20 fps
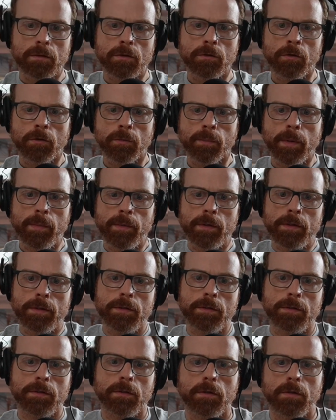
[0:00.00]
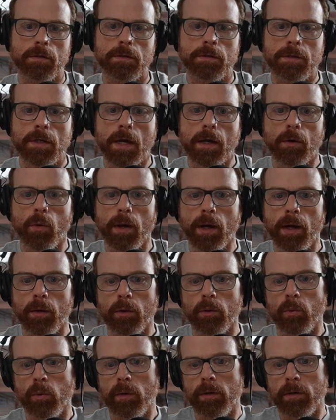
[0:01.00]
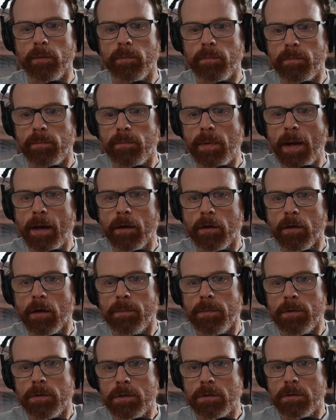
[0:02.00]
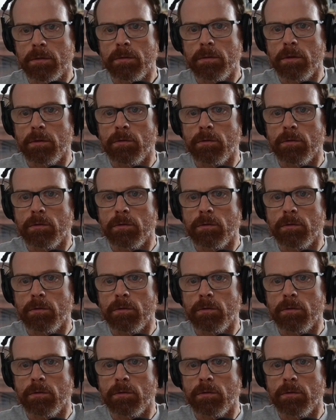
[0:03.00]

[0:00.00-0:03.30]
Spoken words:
Dirk, maybe this is a good segue where we could back up and just